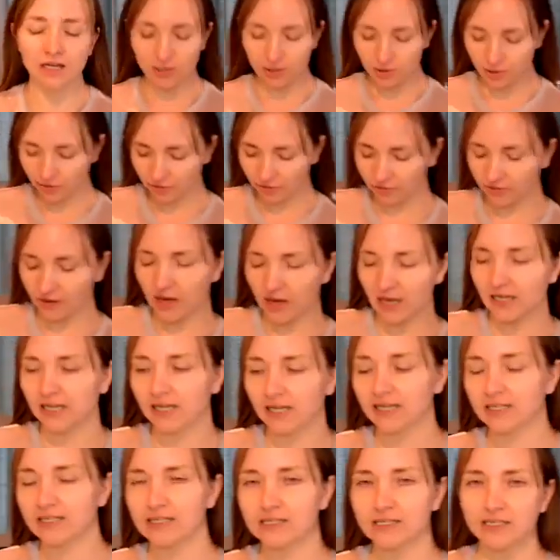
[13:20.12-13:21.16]
So finding
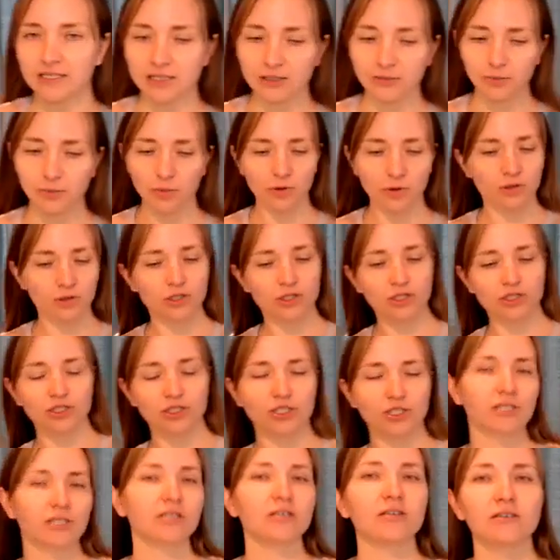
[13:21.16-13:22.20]
a seated
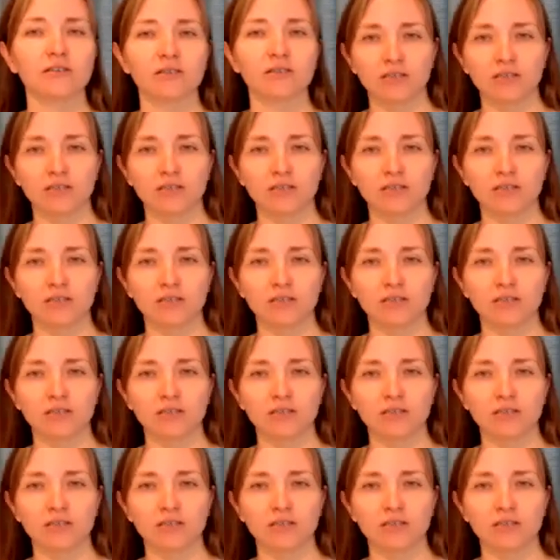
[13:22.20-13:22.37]
posture